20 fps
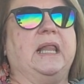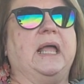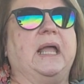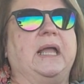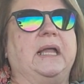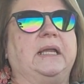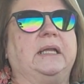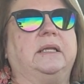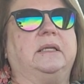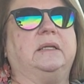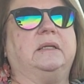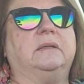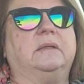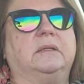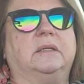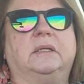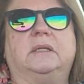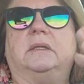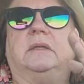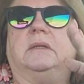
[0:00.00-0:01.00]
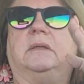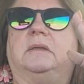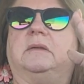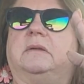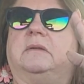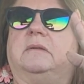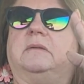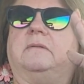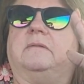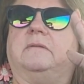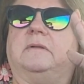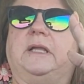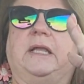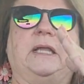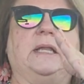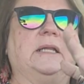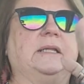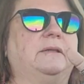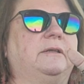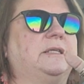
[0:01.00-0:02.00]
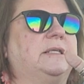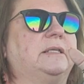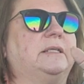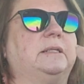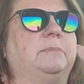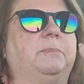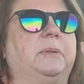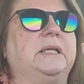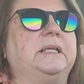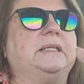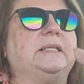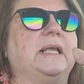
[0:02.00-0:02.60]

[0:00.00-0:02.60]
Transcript: line in a split